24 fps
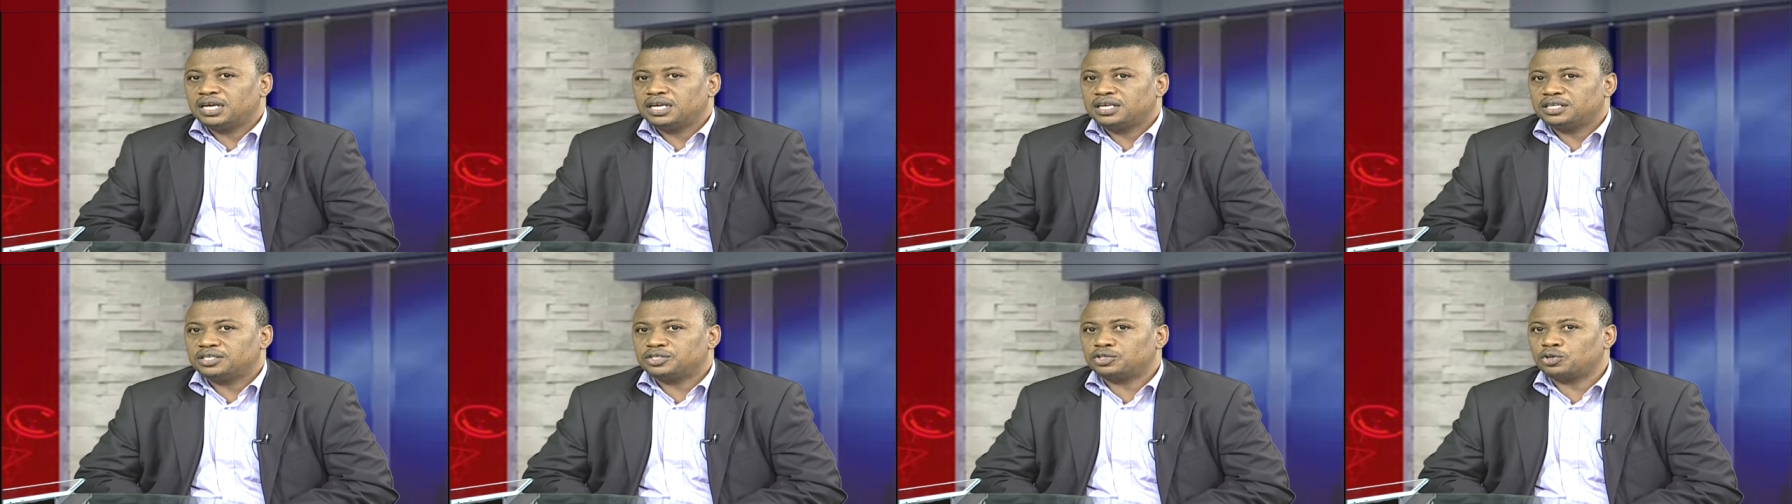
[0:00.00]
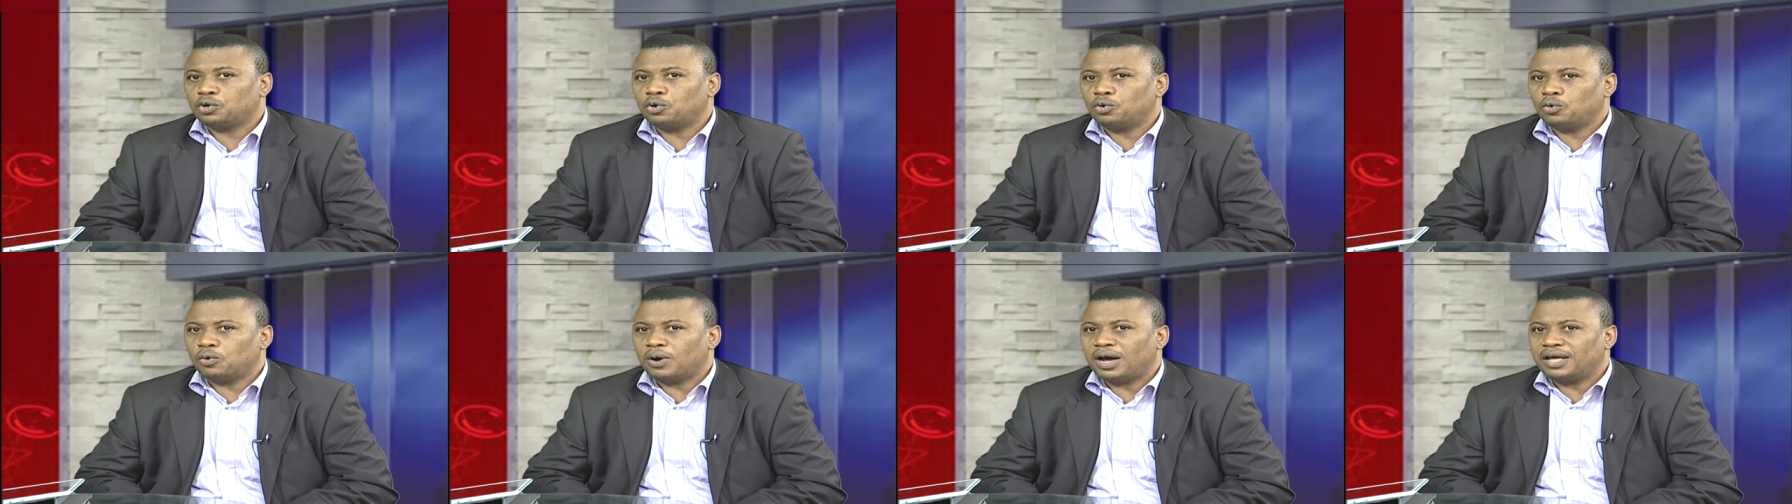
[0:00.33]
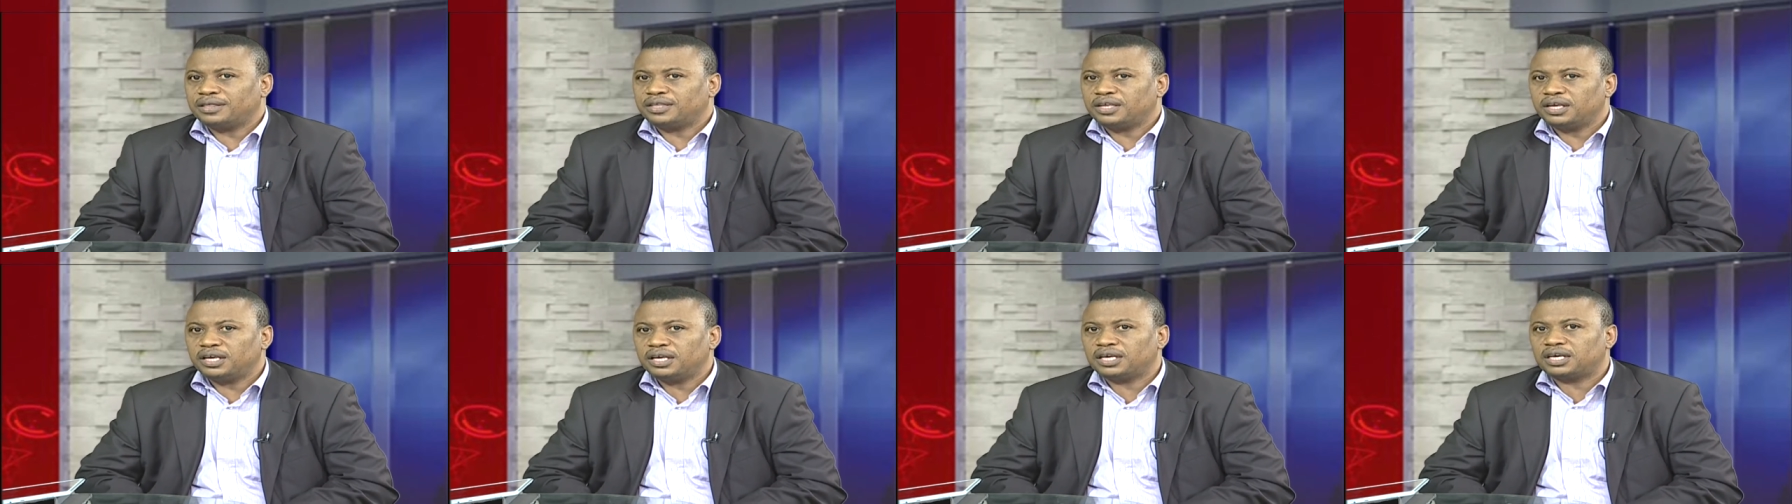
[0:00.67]
So I
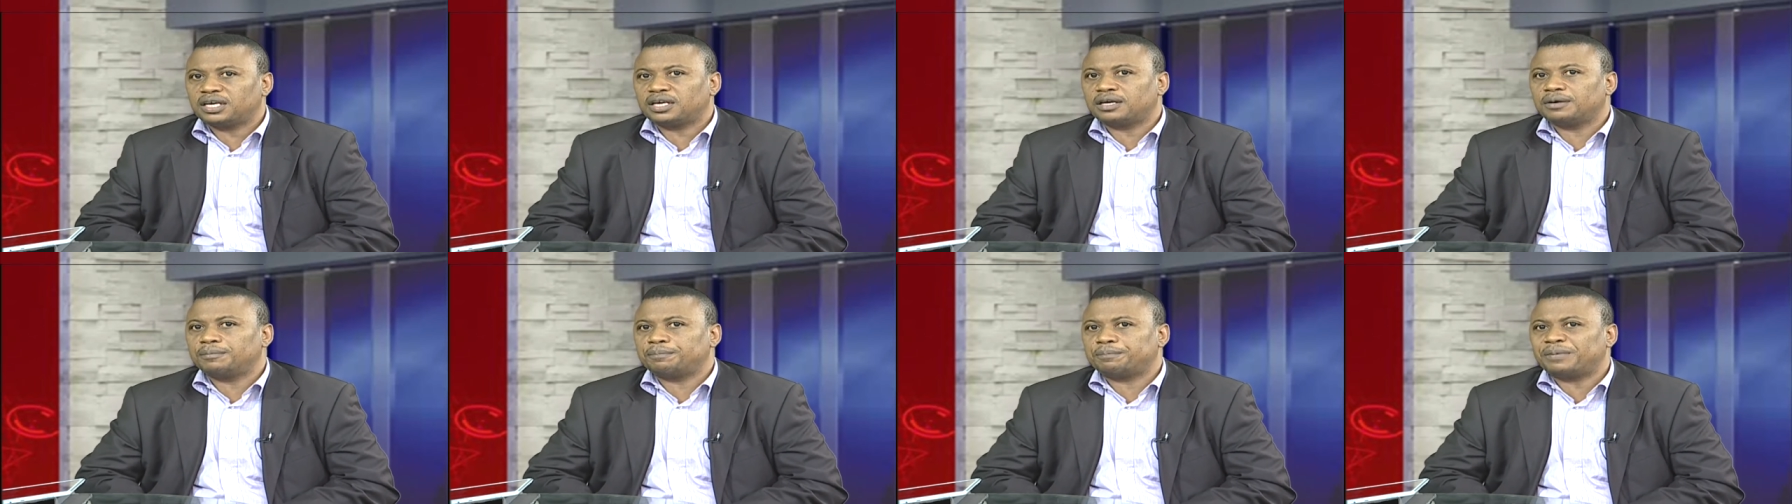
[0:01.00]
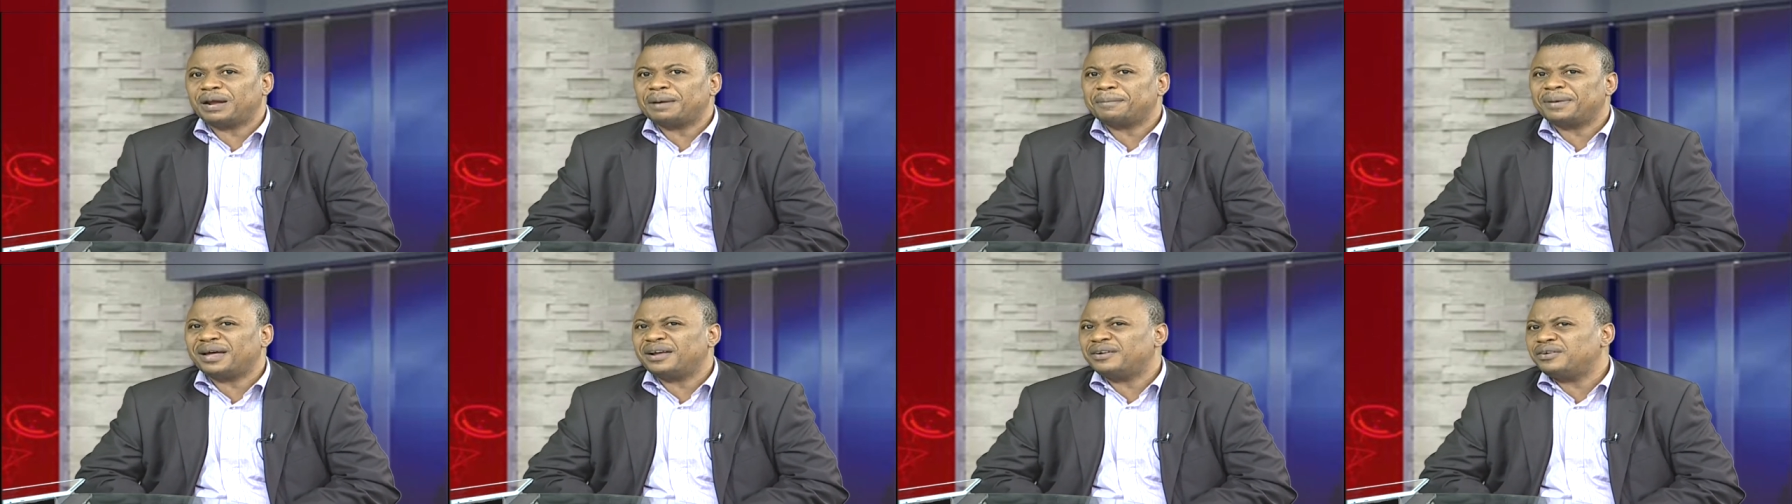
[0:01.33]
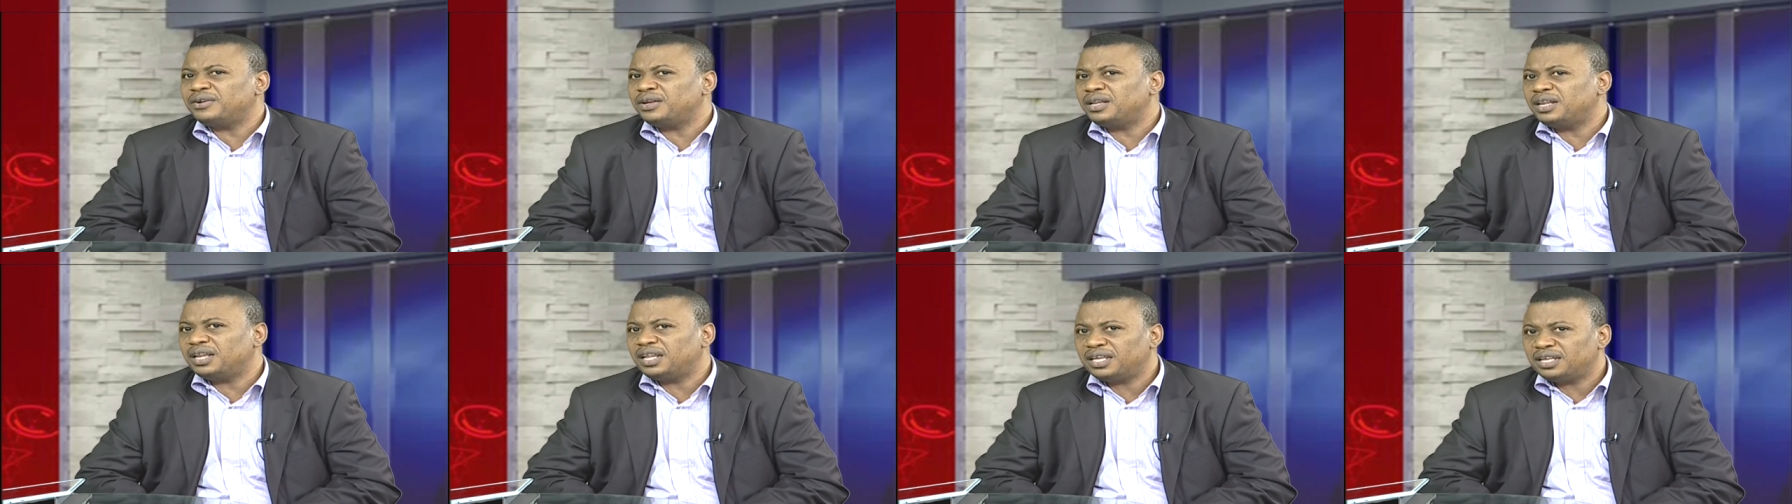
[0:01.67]
think
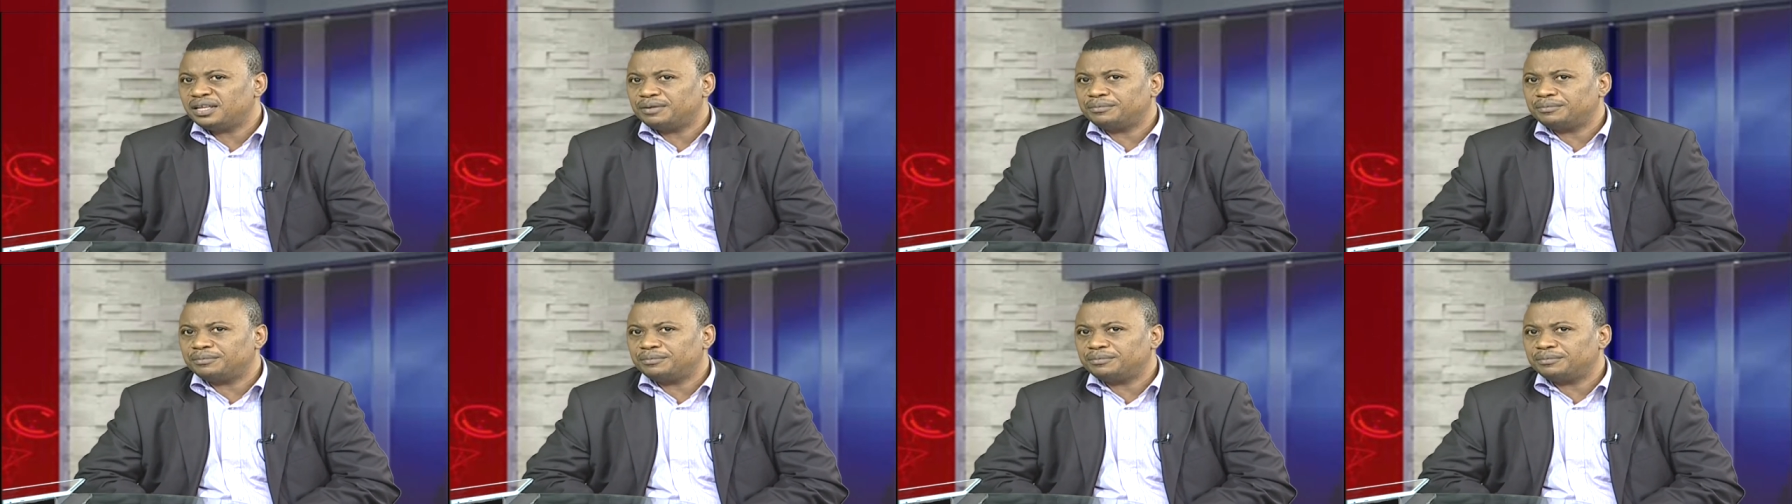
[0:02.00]
primarily